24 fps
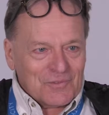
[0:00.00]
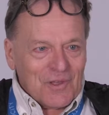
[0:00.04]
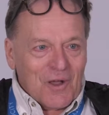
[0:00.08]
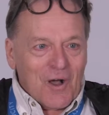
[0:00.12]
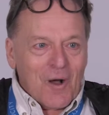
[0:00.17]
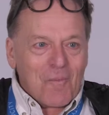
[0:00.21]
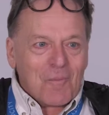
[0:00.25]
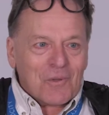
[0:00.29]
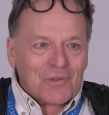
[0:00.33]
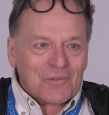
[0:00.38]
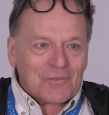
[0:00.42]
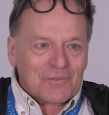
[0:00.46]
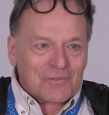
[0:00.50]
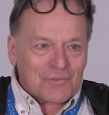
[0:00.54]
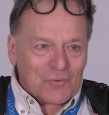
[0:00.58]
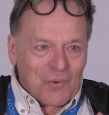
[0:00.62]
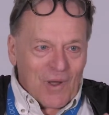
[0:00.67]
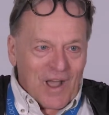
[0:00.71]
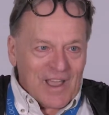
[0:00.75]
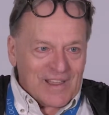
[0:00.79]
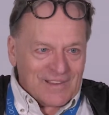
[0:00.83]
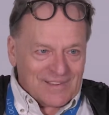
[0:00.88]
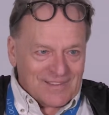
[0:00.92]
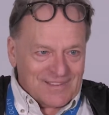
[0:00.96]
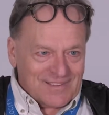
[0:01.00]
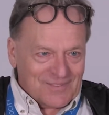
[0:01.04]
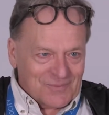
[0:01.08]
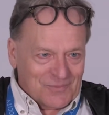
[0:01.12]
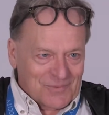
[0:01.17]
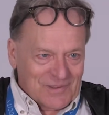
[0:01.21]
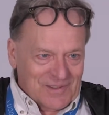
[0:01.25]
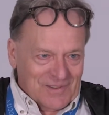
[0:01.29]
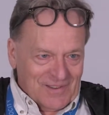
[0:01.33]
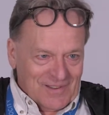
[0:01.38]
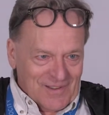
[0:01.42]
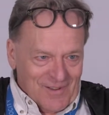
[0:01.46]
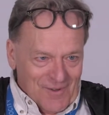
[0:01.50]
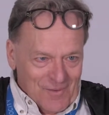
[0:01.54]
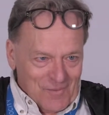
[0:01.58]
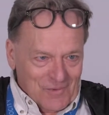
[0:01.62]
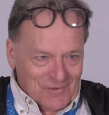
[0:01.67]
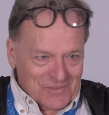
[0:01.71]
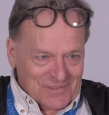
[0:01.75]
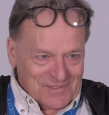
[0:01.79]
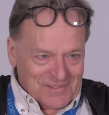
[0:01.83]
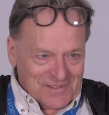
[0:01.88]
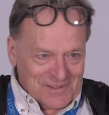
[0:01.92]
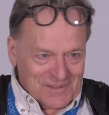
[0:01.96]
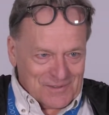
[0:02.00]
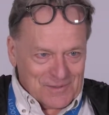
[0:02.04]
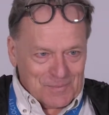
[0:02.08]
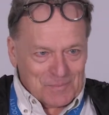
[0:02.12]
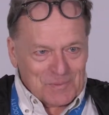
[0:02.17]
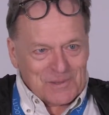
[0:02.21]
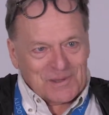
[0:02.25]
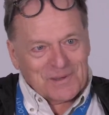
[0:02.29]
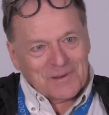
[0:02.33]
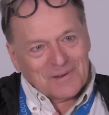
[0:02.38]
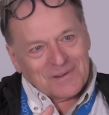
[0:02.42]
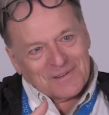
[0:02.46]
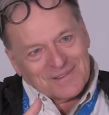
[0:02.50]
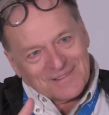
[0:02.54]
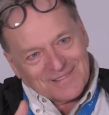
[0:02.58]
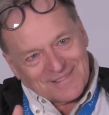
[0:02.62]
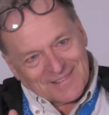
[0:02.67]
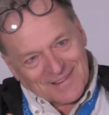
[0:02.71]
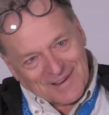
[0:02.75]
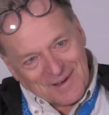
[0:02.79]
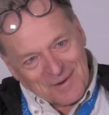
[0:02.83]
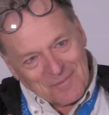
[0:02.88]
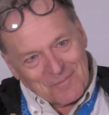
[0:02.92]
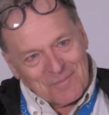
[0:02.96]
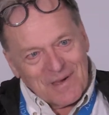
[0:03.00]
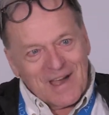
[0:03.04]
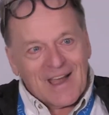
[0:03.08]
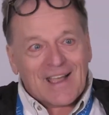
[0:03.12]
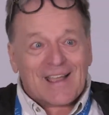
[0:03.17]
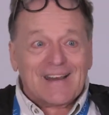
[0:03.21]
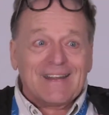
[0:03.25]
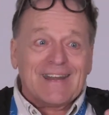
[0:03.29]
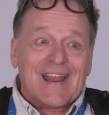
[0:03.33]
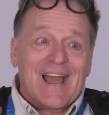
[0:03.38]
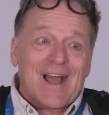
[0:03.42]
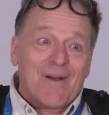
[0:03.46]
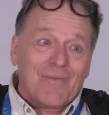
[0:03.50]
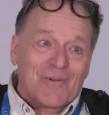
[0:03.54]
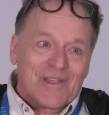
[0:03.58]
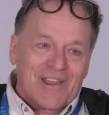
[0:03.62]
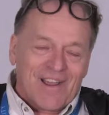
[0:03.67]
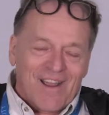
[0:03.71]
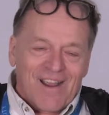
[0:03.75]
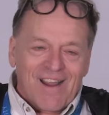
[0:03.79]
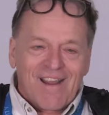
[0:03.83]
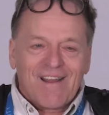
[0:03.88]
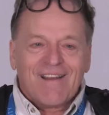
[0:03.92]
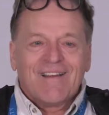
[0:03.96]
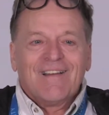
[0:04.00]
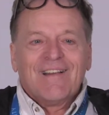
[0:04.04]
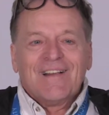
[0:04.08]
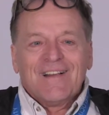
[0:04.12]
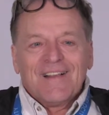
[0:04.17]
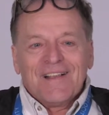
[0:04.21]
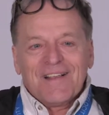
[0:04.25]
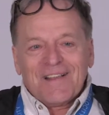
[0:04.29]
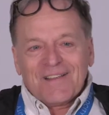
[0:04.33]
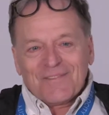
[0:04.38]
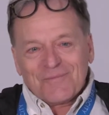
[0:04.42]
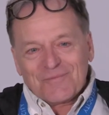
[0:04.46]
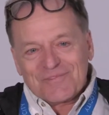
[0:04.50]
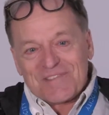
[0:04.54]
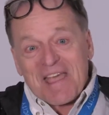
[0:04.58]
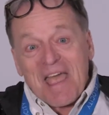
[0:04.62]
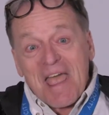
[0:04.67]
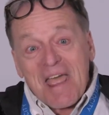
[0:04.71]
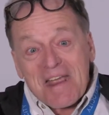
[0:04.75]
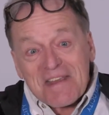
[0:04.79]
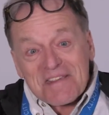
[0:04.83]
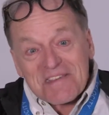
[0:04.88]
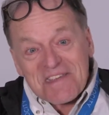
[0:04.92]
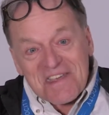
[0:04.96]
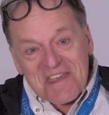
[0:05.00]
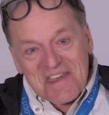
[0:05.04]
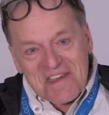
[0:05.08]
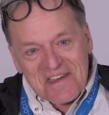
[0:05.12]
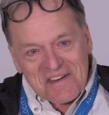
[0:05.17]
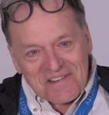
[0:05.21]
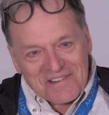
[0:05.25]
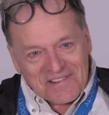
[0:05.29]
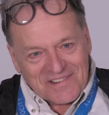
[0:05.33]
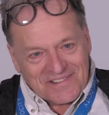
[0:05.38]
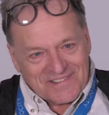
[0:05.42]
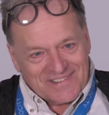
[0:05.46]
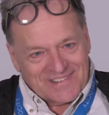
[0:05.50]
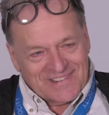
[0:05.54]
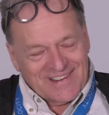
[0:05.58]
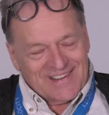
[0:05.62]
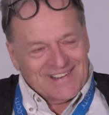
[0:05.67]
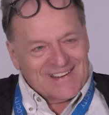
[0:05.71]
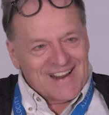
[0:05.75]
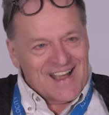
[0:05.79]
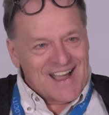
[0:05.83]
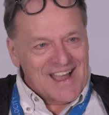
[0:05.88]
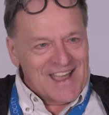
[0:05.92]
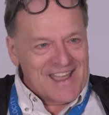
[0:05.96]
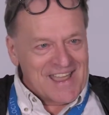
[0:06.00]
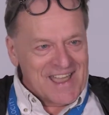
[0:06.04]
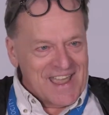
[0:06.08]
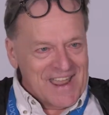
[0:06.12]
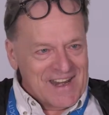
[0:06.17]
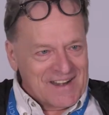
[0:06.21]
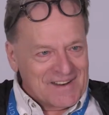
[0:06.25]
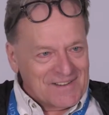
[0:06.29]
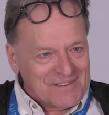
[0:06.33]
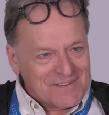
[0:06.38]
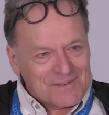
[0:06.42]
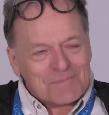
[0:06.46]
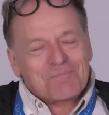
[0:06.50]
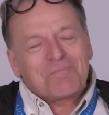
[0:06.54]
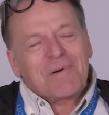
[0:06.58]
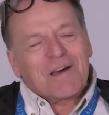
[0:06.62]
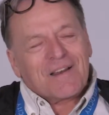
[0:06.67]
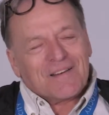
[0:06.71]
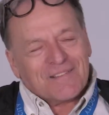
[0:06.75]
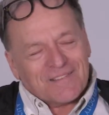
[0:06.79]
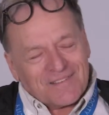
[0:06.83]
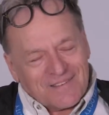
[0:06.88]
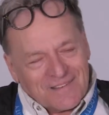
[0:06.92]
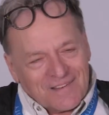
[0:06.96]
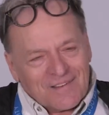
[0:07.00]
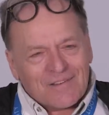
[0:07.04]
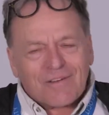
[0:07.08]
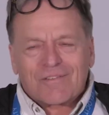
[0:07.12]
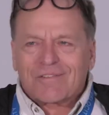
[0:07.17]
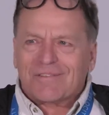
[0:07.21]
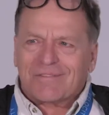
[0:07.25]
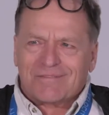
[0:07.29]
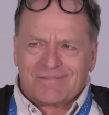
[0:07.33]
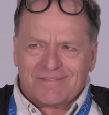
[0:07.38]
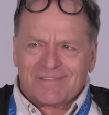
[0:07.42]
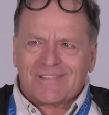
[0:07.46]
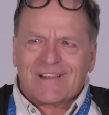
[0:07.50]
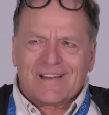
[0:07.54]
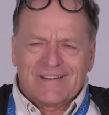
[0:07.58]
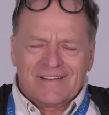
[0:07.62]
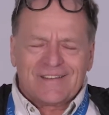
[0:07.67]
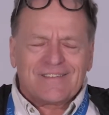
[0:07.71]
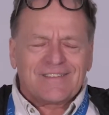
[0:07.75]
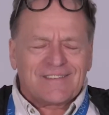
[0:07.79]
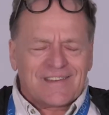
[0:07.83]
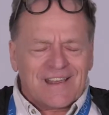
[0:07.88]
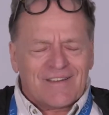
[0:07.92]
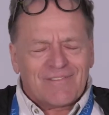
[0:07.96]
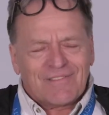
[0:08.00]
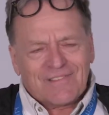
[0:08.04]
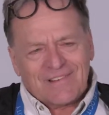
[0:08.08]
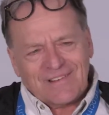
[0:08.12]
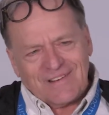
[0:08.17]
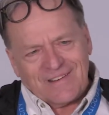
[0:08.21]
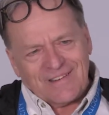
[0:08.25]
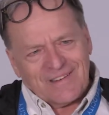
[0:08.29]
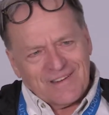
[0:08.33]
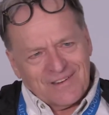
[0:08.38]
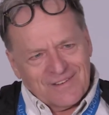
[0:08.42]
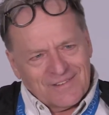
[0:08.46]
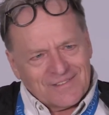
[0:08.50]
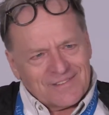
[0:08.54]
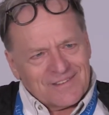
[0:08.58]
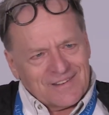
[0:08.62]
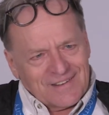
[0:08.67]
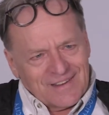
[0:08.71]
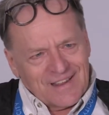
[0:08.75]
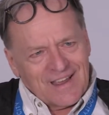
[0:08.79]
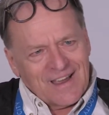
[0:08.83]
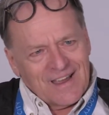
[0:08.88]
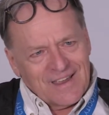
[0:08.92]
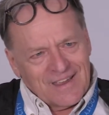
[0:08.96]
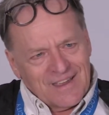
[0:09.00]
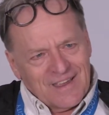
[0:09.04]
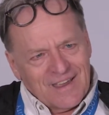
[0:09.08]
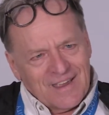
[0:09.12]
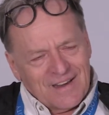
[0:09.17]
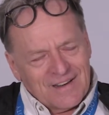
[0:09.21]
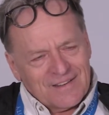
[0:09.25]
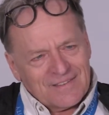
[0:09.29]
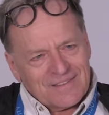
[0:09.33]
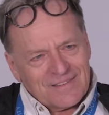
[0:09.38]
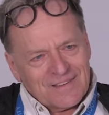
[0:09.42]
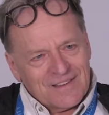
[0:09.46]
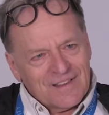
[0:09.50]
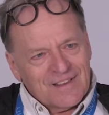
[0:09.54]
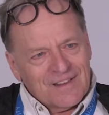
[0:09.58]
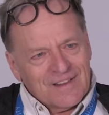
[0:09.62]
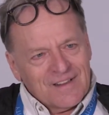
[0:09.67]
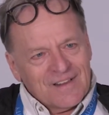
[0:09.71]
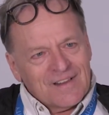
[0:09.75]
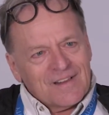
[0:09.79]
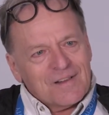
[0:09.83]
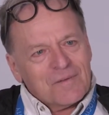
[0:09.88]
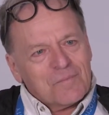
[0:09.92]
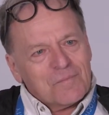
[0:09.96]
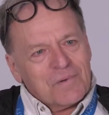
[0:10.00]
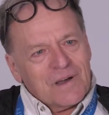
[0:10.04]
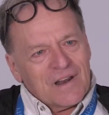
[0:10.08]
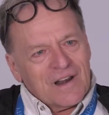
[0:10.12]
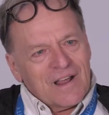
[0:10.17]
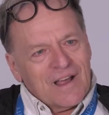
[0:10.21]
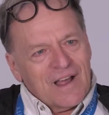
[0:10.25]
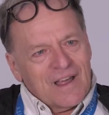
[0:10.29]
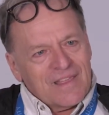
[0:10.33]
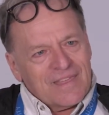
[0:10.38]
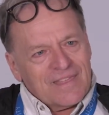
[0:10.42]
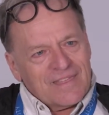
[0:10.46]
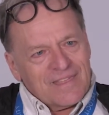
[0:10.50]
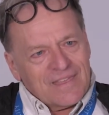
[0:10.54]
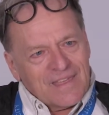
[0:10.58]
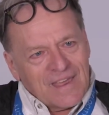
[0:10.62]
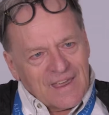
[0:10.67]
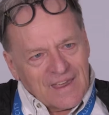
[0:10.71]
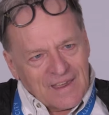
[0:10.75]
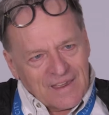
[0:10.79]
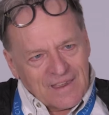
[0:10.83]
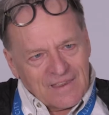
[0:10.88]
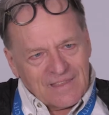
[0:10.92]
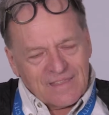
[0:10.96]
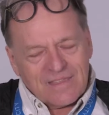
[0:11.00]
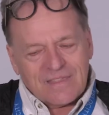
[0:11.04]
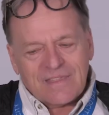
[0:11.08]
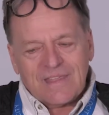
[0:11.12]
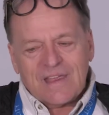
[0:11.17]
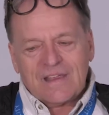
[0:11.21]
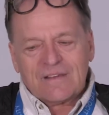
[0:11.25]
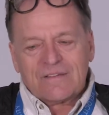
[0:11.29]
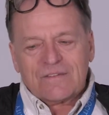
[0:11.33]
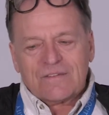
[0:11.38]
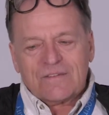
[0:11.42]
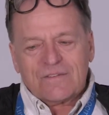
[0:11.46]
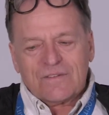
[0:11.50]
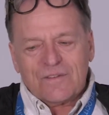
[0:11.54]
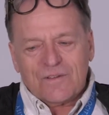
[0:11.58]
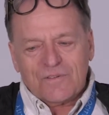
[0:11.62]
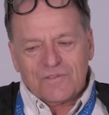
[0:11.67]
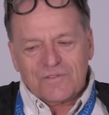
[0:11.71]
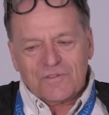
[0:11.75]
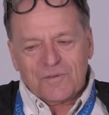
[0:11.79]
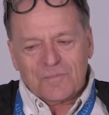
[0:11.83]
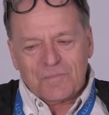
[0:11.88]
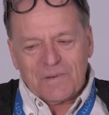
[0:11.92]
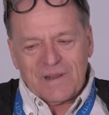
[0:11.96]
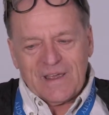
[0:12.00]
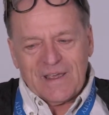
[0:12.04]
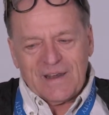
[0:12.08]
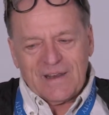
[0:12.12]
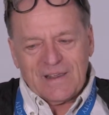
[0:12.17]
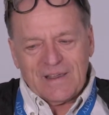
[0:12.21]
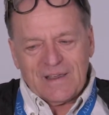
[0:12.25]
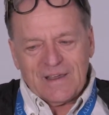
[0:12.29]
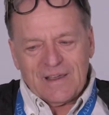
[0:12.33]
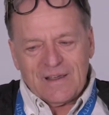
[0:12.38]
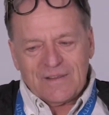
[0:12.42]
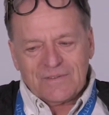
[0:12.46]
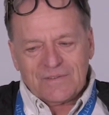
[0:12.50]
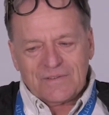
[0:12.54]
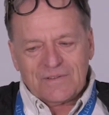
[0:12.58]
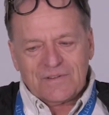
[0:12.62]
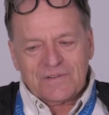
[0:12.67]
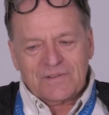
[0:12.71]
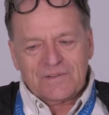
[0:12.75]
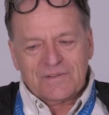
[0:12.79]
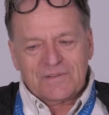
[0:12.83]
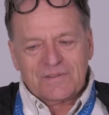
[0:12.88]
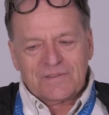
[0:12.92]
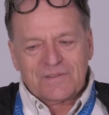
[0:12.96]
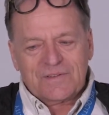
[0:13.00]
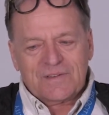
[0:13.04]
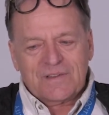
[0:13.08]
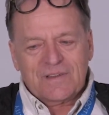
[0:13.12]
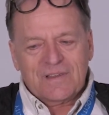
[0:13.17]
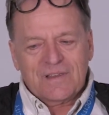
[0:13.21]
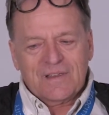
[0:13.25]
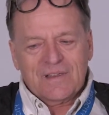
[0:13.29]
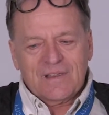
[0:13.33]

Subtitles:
almost twice, we almost disappeared and come back, and now we are 10 years in hiatus, but at least 7 years in the hiatus. But I think that social planning councils,